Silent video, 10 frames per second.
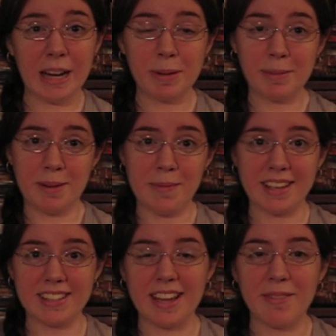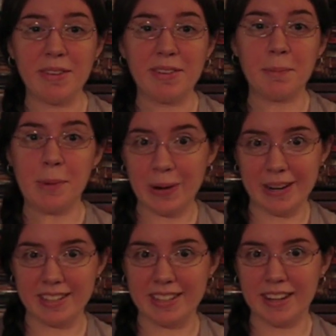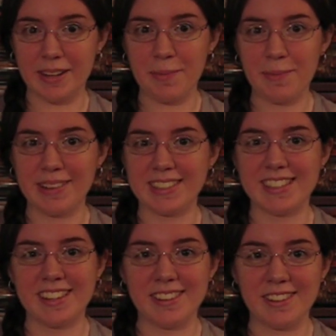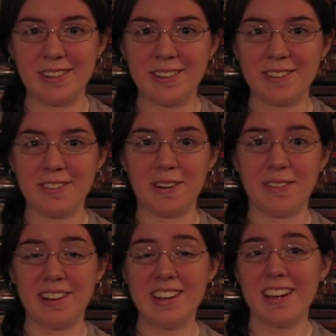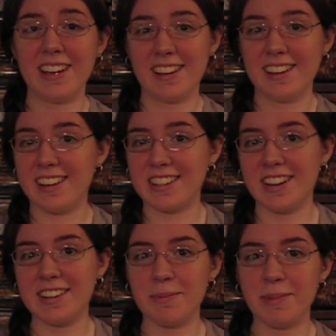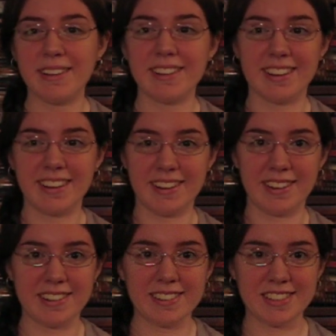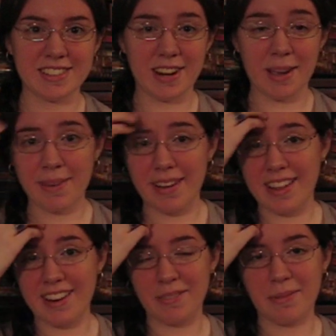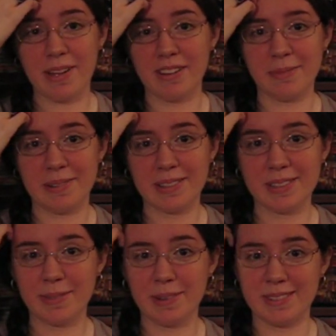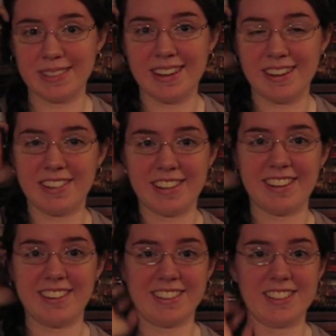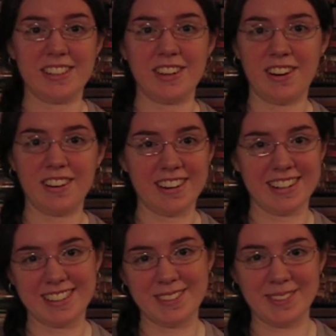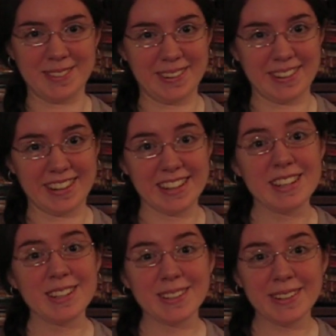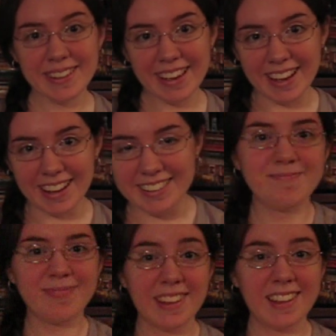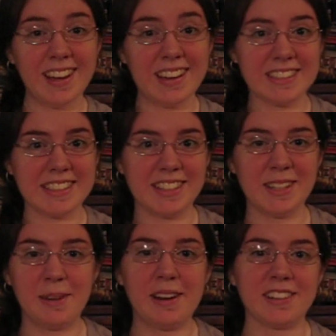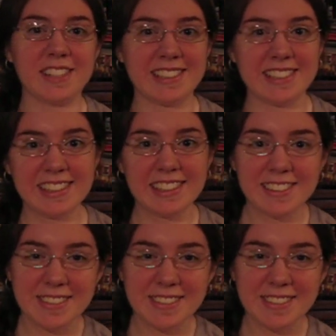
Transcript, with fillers: now my mom thinks I'm even more insane because she had to hold it for me. I tried to make like a tripod out of a pile of books, but it was getting ridiculously tall and it just wasn't working. So yeah, I'll see you tomorrow, Chelsea.